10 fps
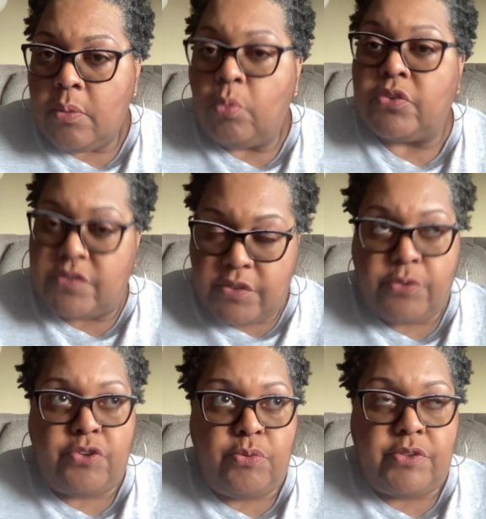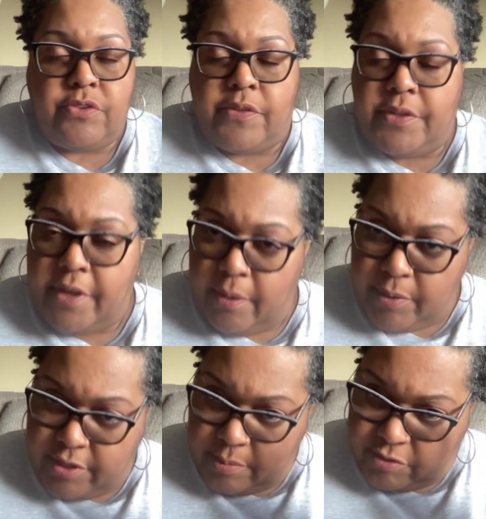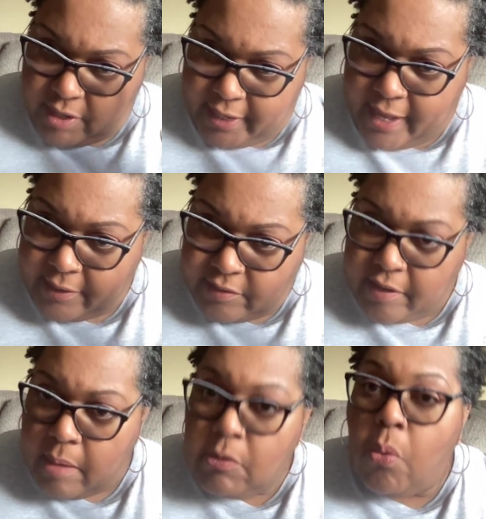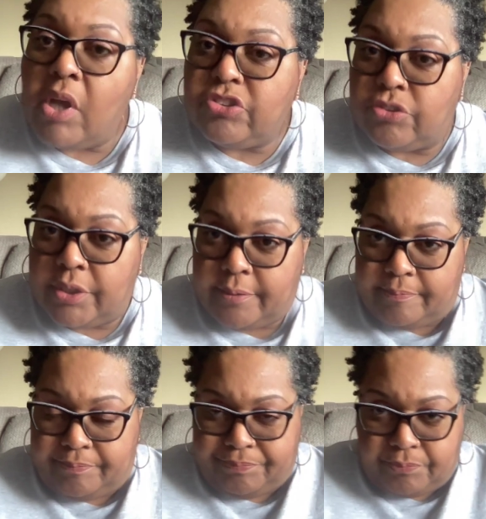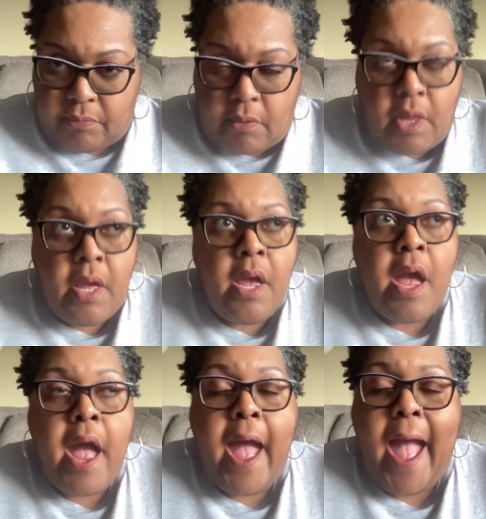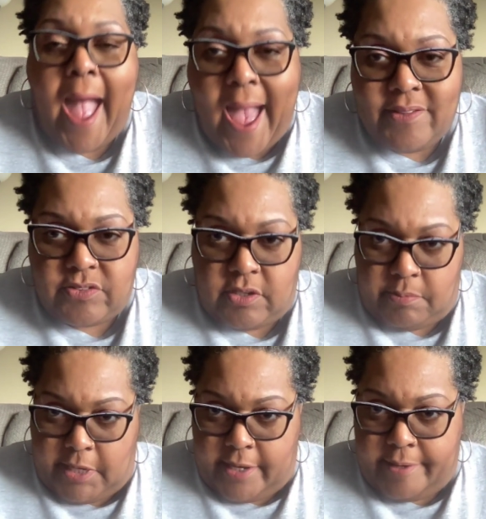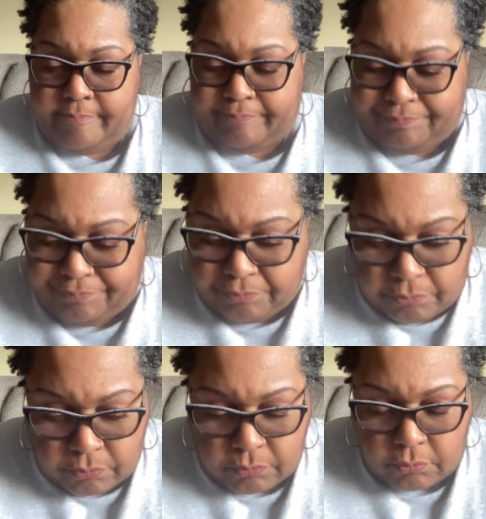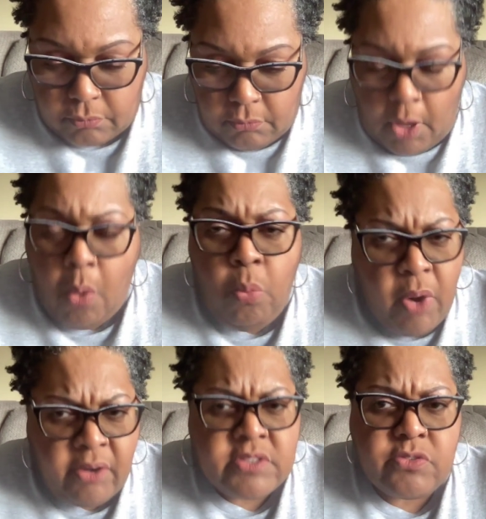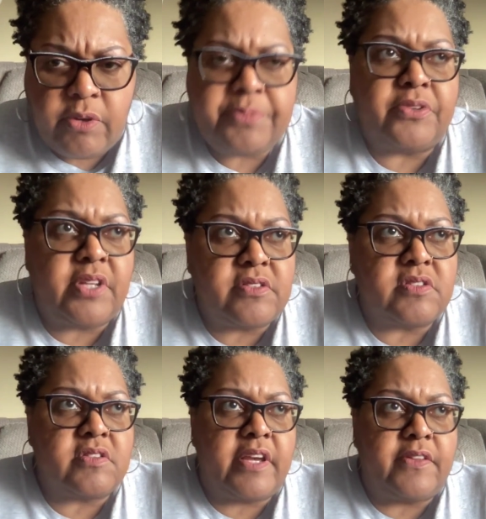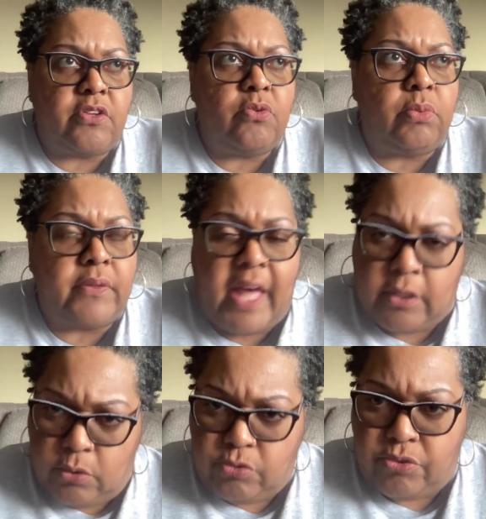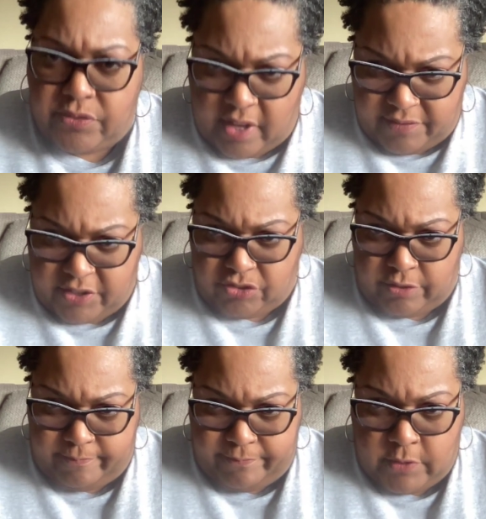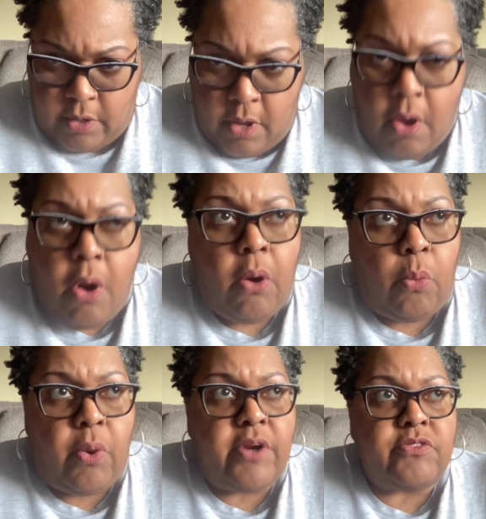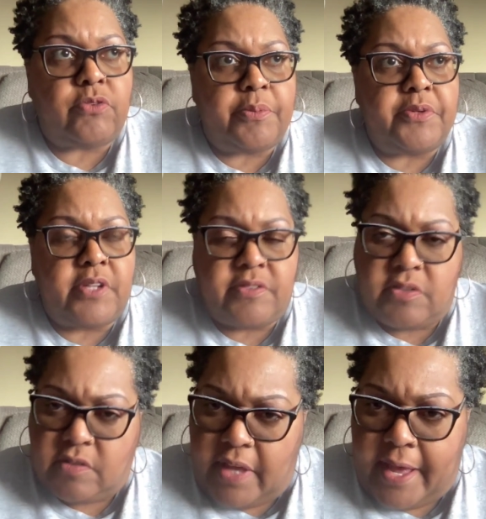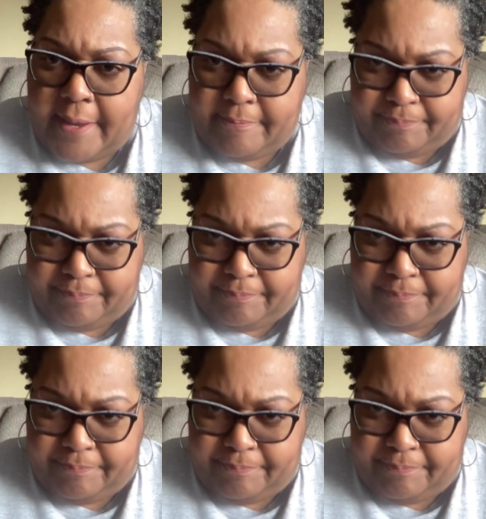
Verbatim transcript: will seal you until the day of redemption. I got a same question asking me, where in Scripture does it say that you will not lose your salvation? Or where in Scripture does it say